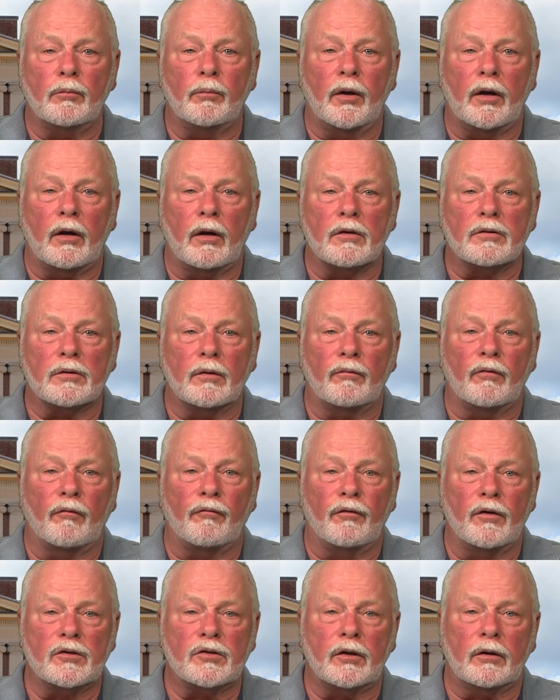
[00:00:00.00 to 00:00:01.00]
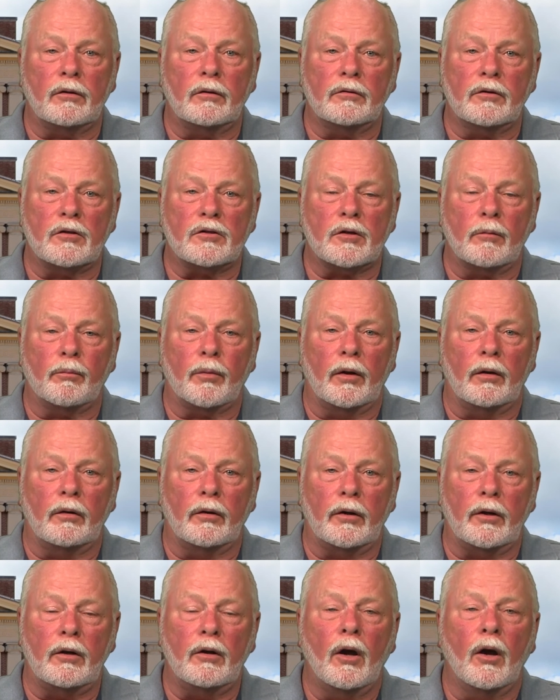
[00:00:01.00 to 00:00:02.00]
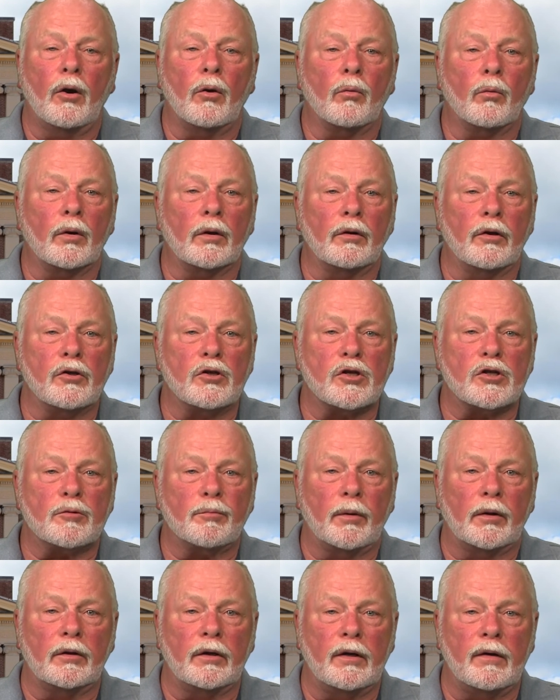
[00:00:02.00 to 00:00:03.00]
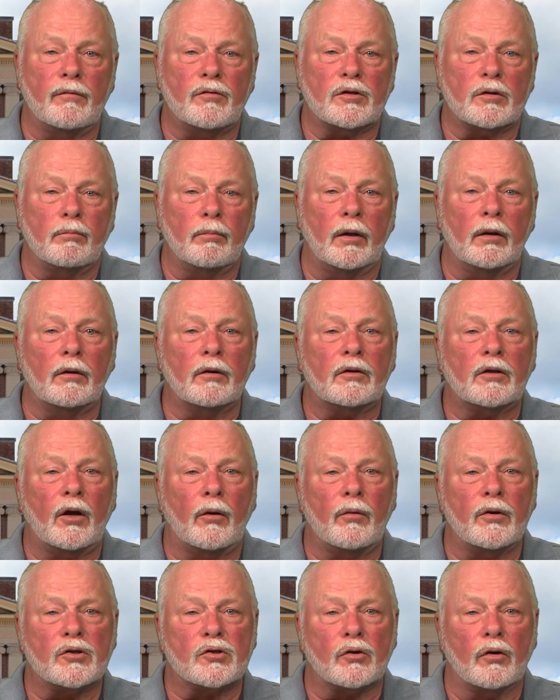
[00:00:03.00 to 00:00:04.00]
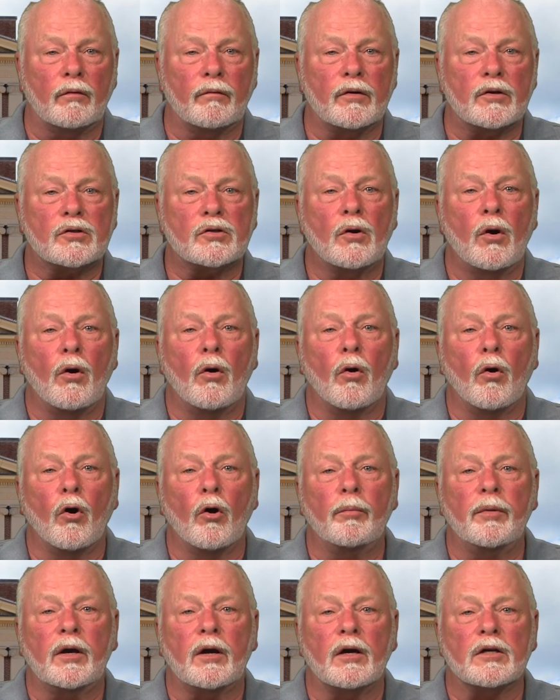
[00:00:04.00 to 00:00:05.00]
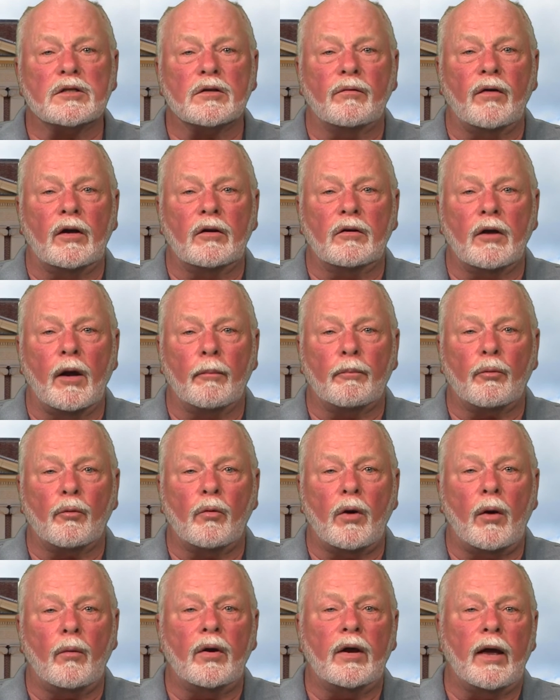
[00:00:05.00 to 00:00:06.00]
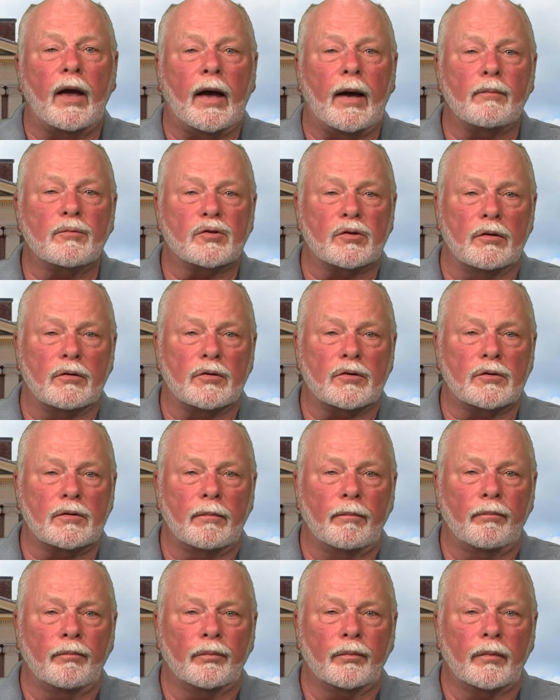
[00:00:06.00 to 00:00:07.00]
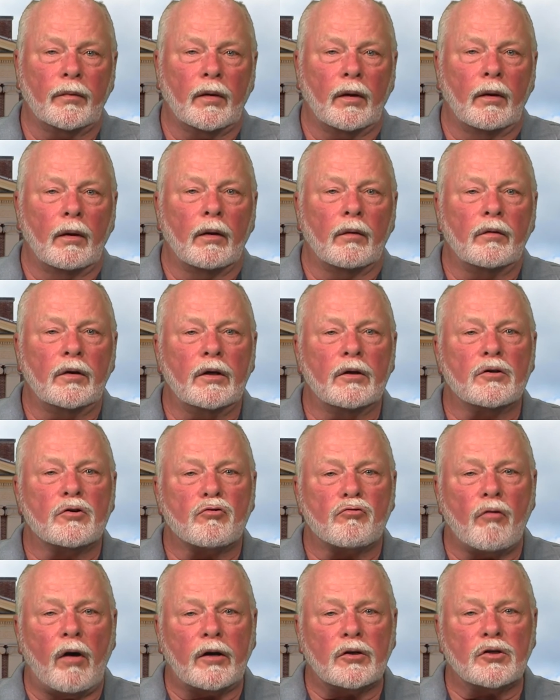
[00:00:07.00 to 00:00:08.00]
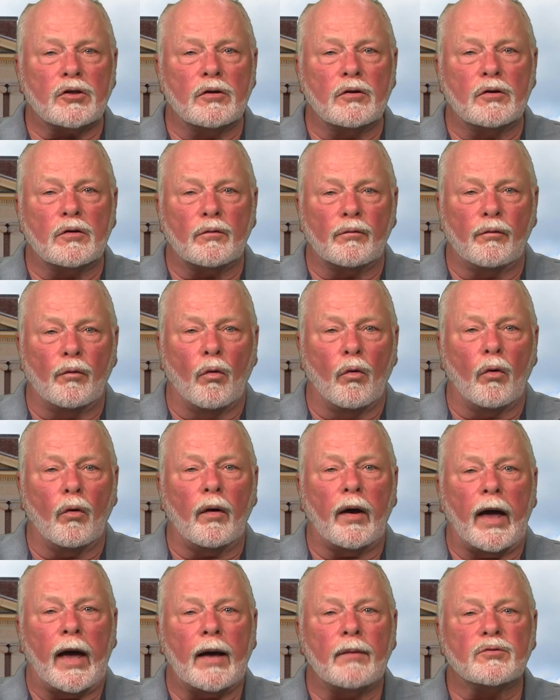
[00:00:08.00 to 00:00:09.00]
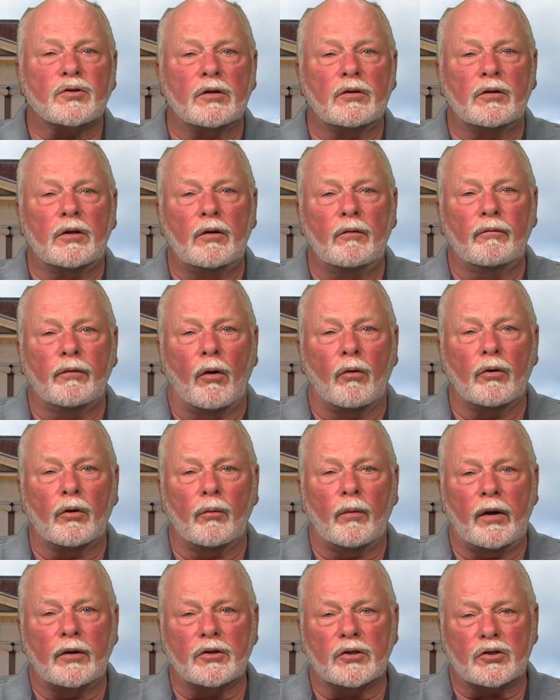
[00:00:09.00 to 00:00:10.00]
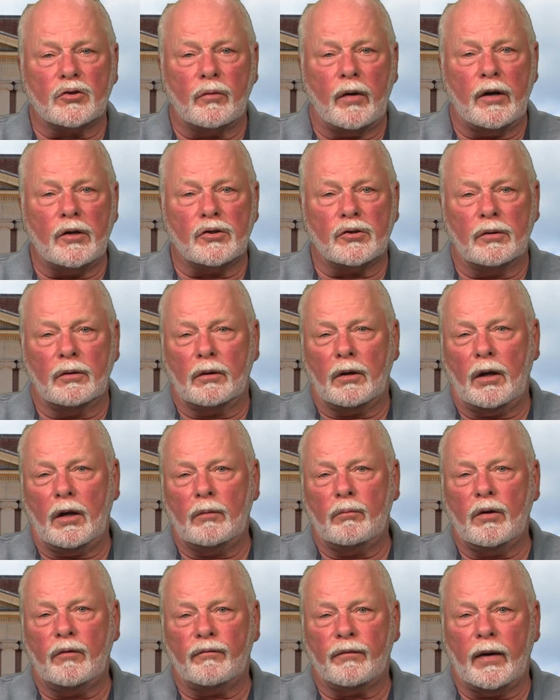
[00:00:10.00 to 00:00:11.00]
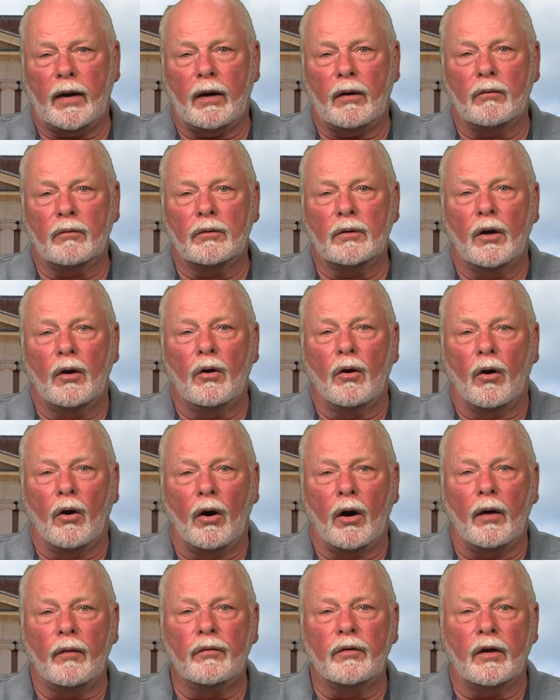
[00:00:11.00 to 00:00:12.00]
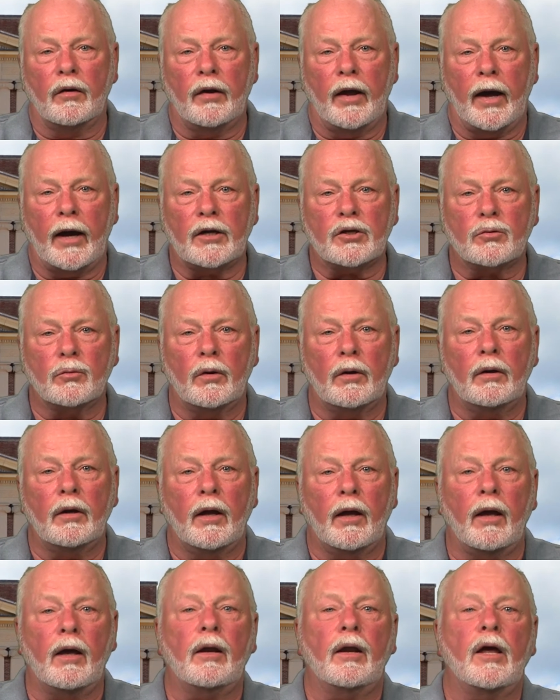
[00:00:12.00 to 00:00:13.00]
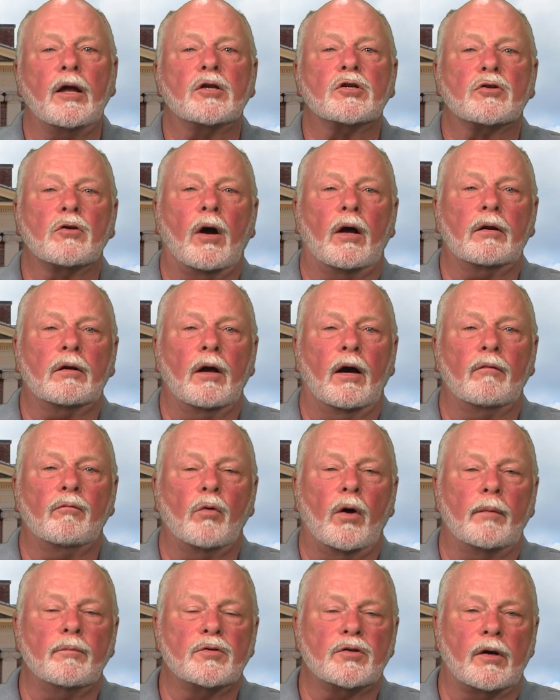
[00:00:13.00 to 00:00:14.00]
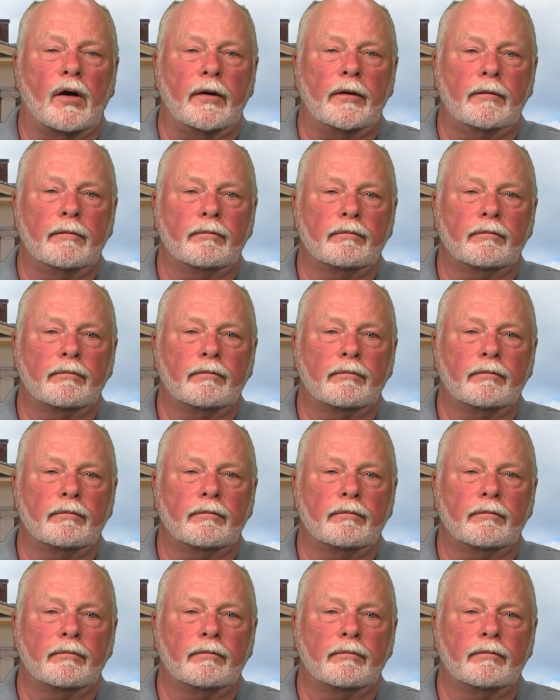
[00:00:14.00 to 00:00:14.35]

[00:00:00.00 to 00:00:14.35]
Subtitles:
because of a physical disability, religious beliefs, military service, or because of a temporary absence. The instructions for absentee voter registration can be found on the nashuanh.gov website.